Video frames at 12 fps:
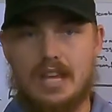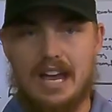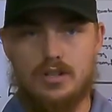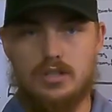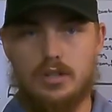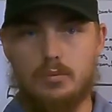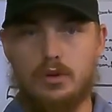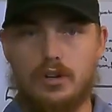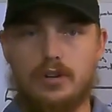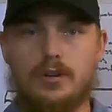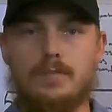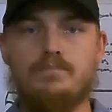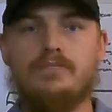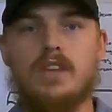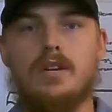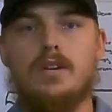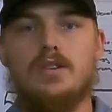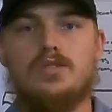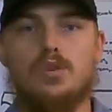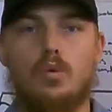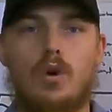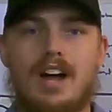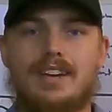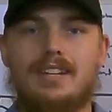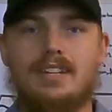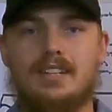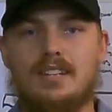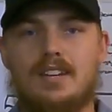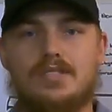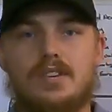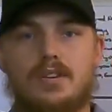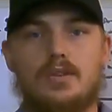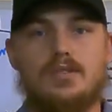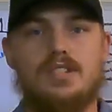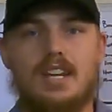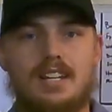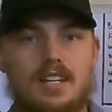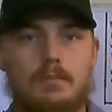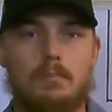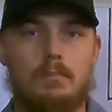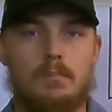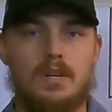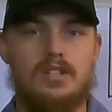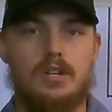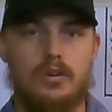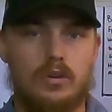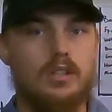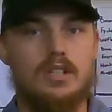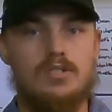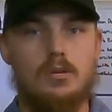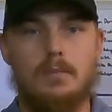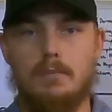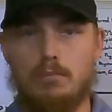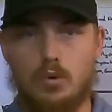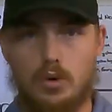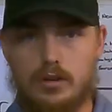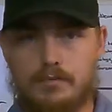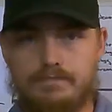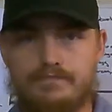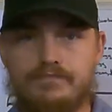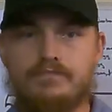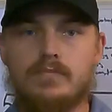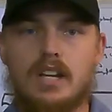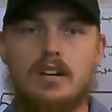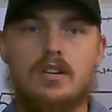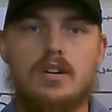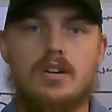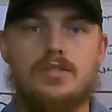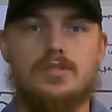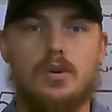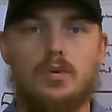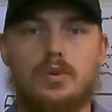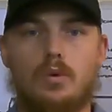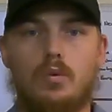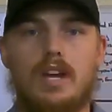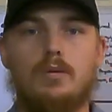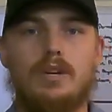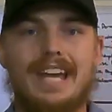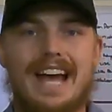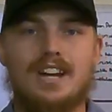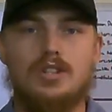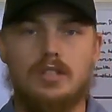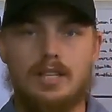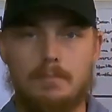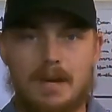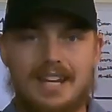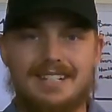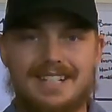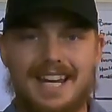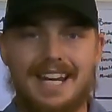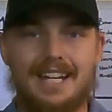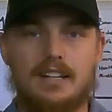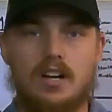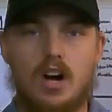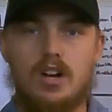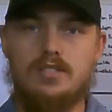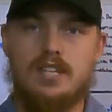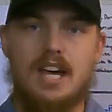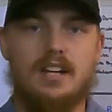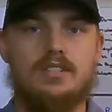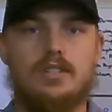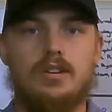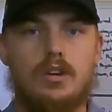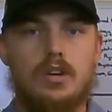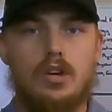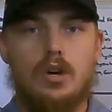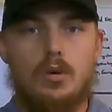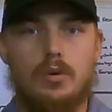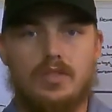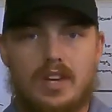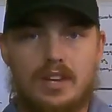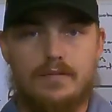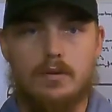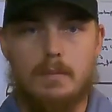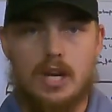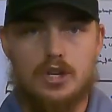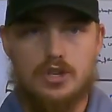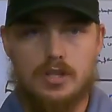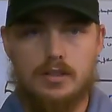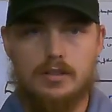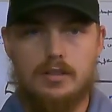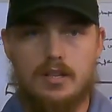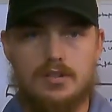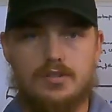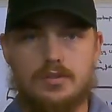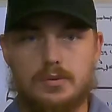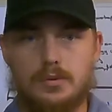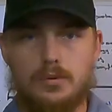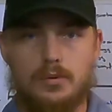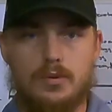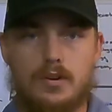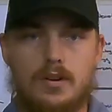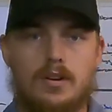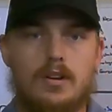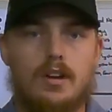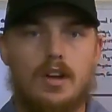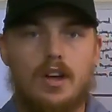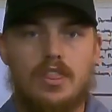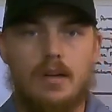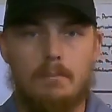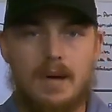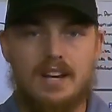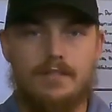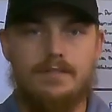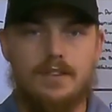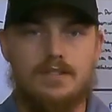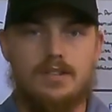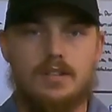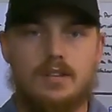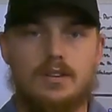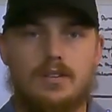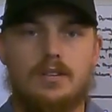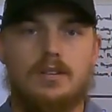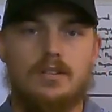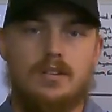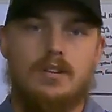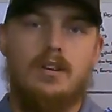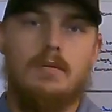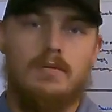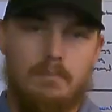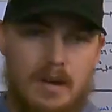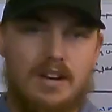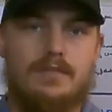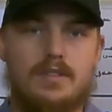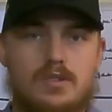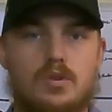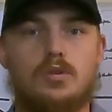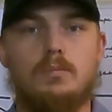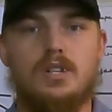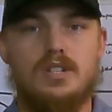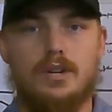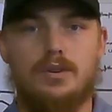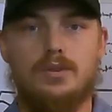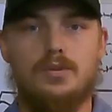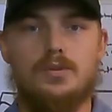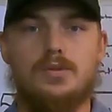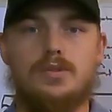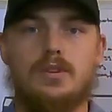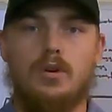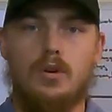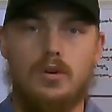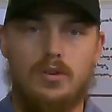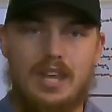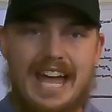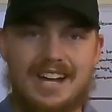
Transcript: actually work. So why is understanding materialism important? So the way we actually maintain contact with the information is through the metaphysical materials, or the